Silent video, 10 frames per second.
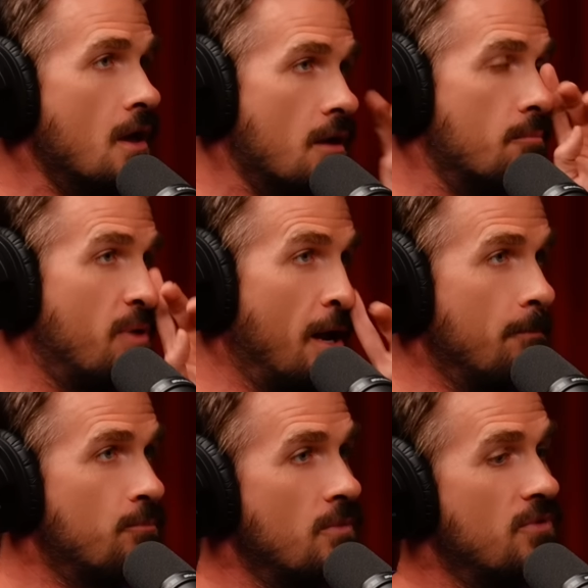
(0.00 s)

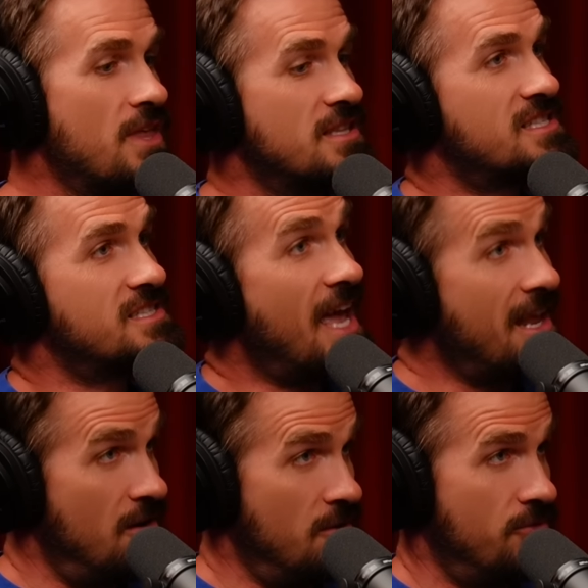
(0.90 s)
But the
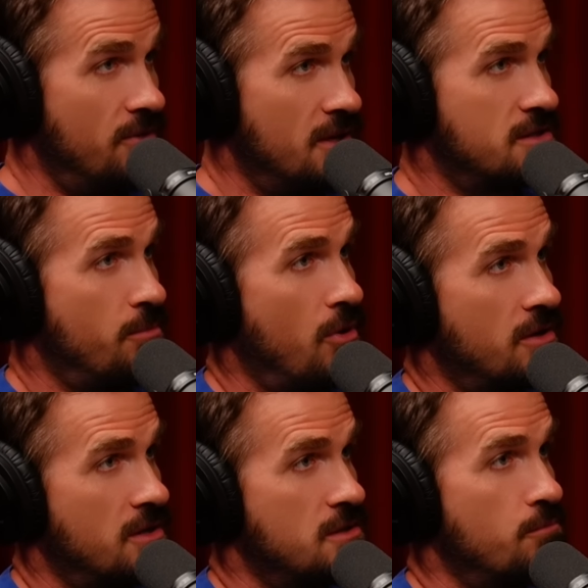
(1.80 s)
incentive is the
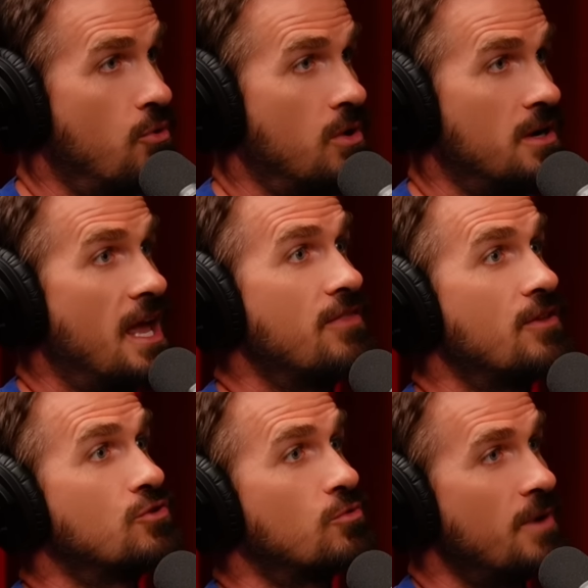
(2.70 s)
part that's important. And the
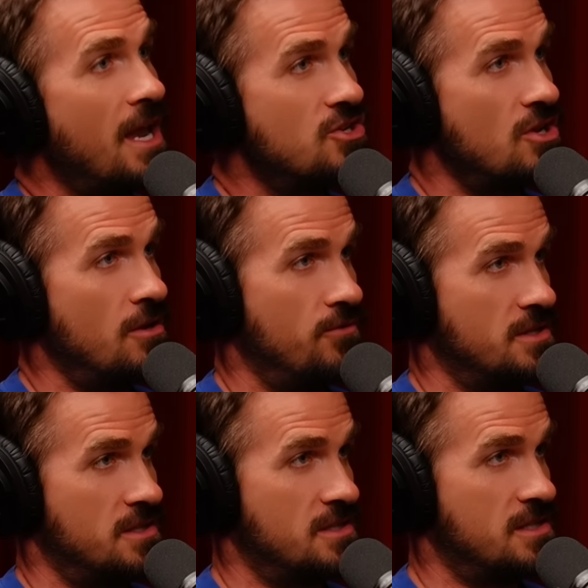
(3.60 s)
duration of
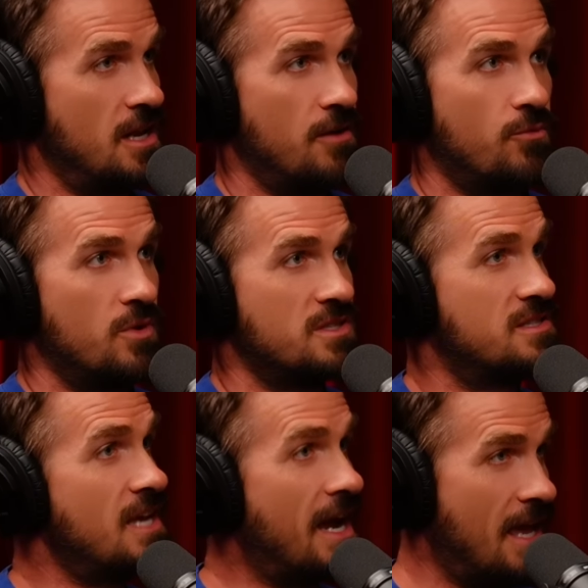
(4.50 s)
this incentive was
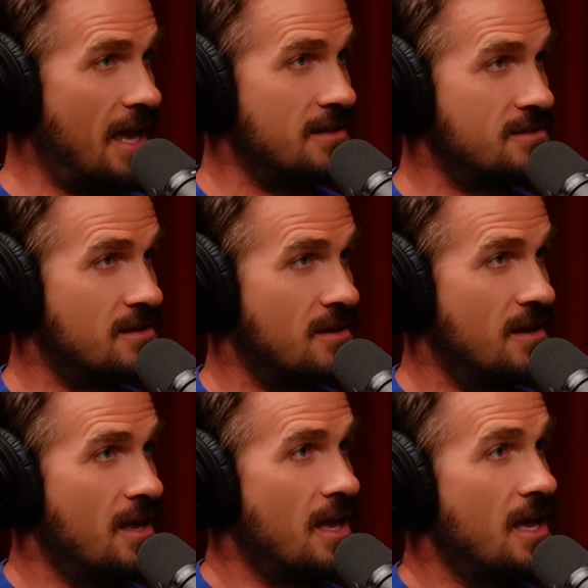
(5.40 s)
decades.
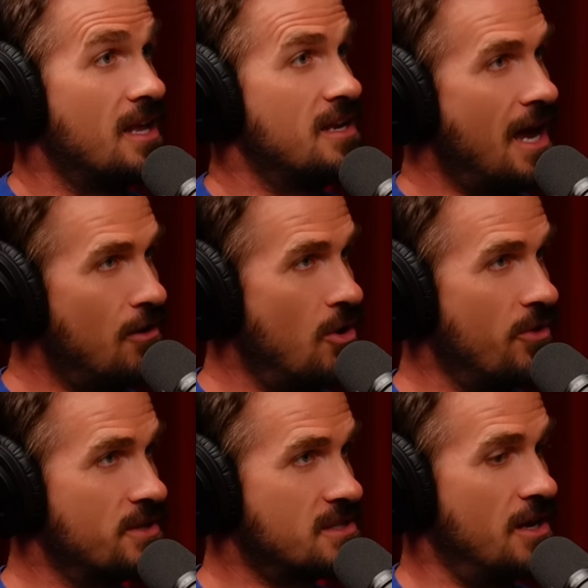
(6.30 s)
And now all of
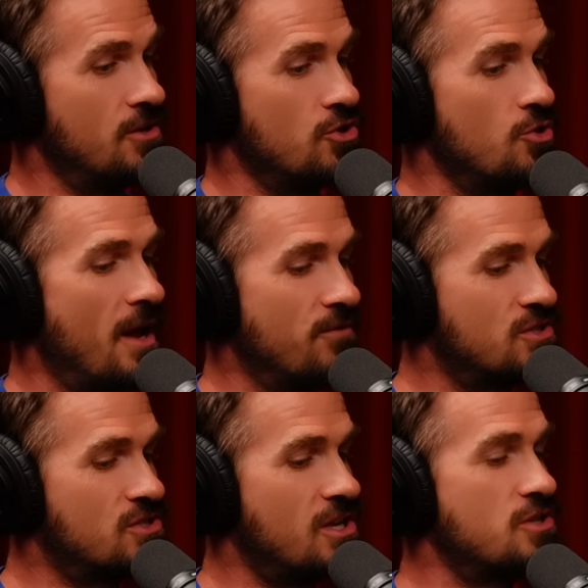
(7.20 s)
a sudden you have
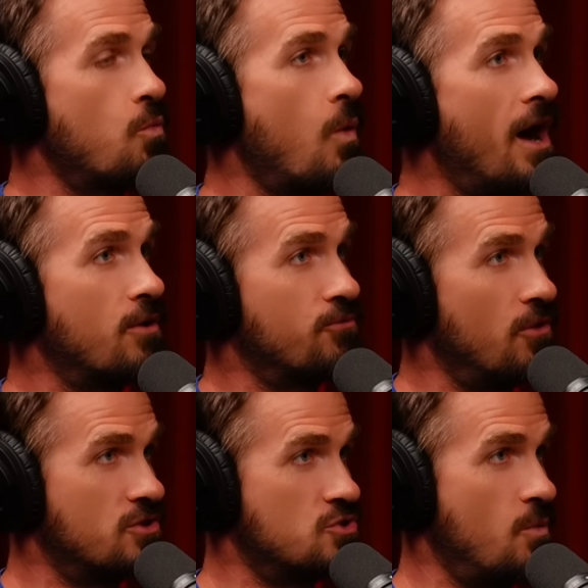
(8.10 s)
such wild
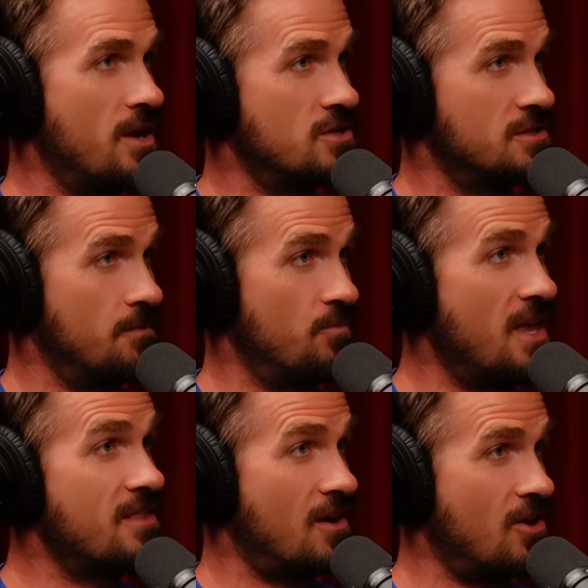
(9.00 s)
fluctuations
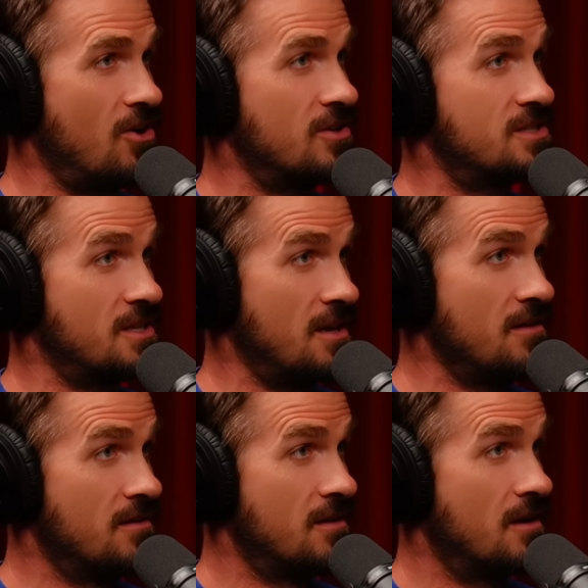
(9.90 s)
in the currency
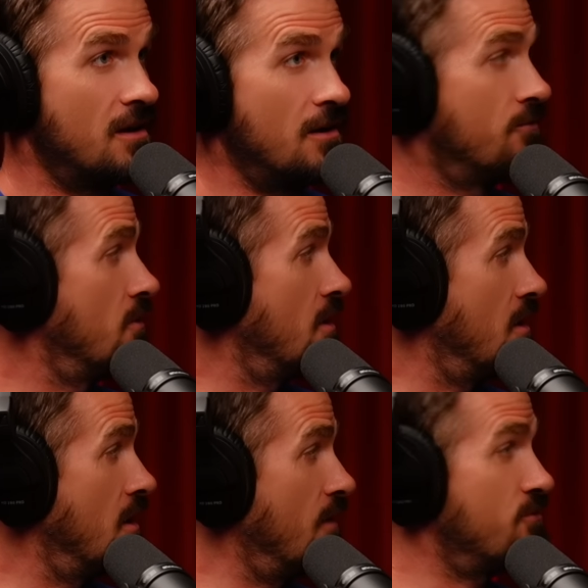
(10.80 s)
of
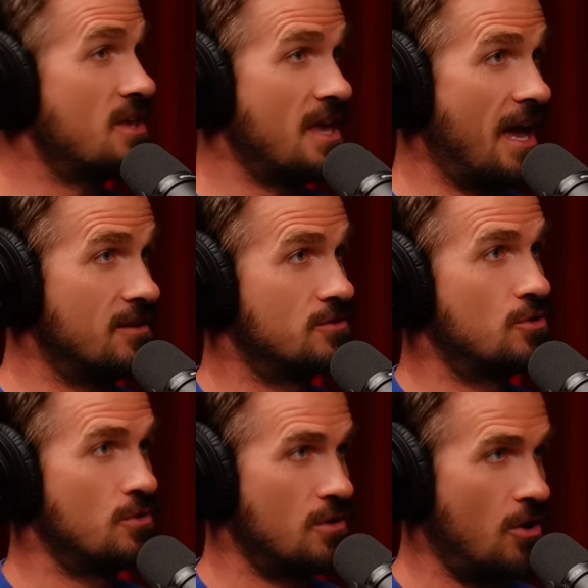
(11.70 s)
the yen
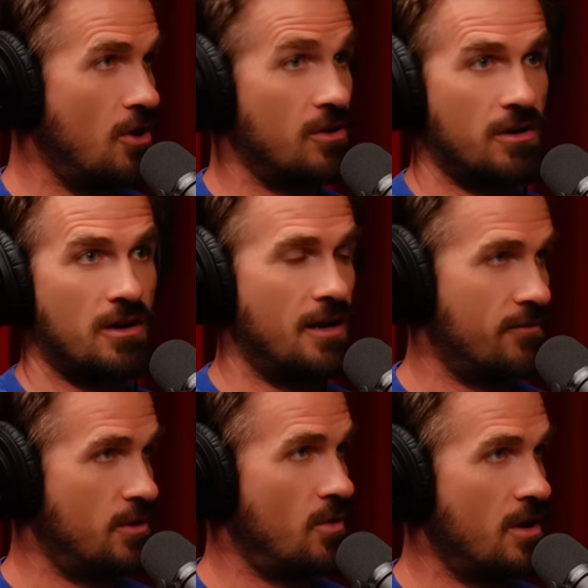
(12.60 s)
to the dollar and
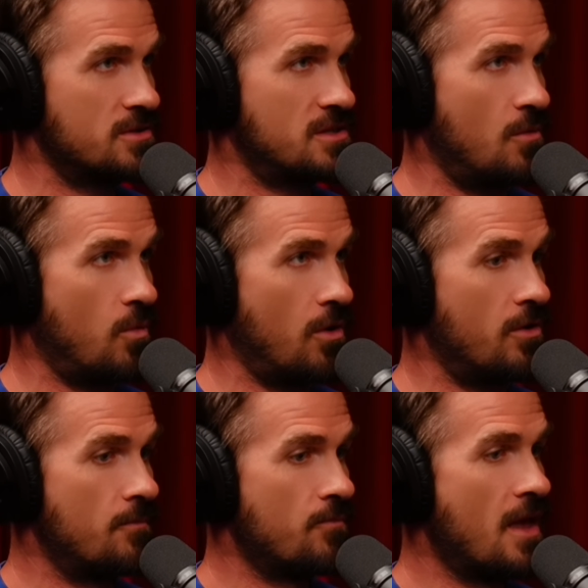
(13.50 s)
everywhere else in the
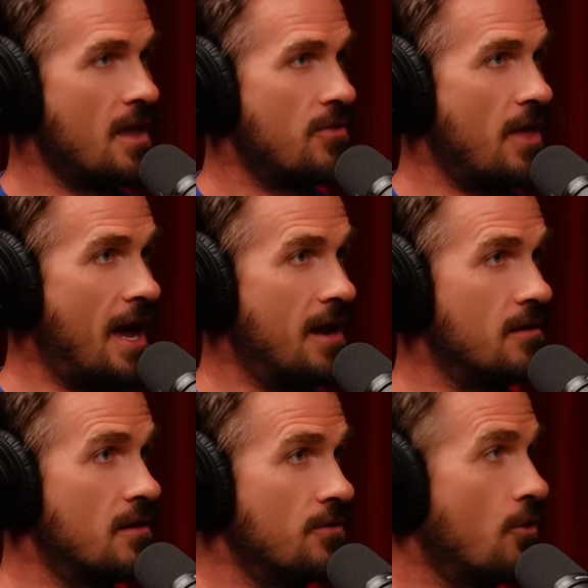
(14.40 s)
world that
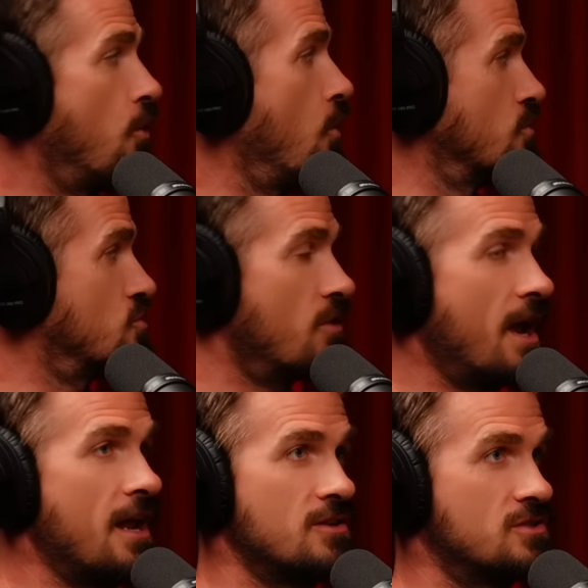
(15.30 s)
the whole
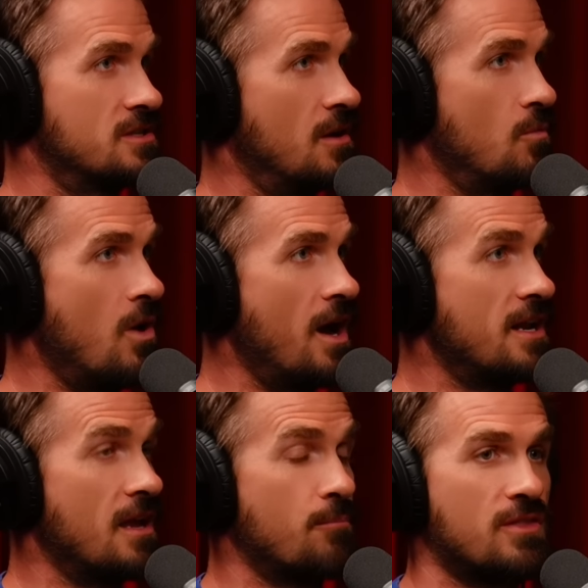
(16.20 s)
trade is just
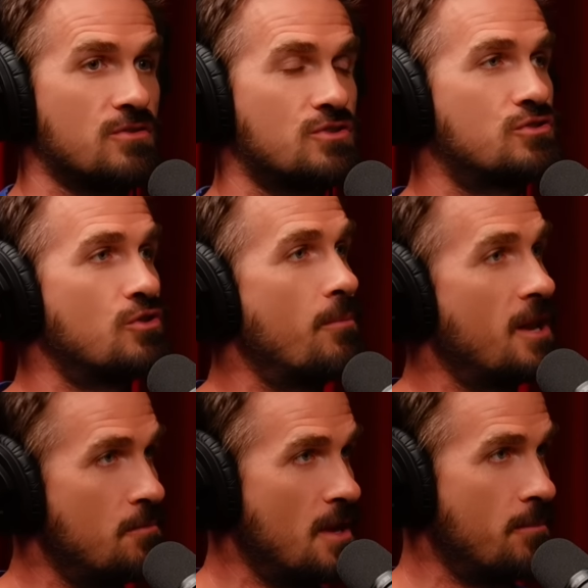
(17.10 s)
unwinding, but there's so
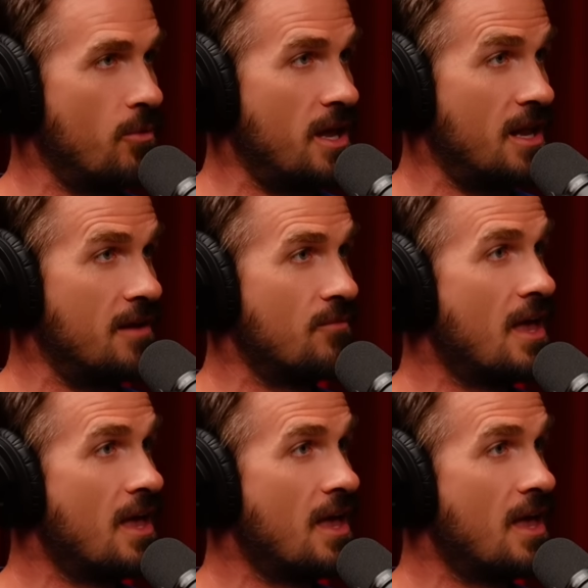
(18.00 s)
many people in it.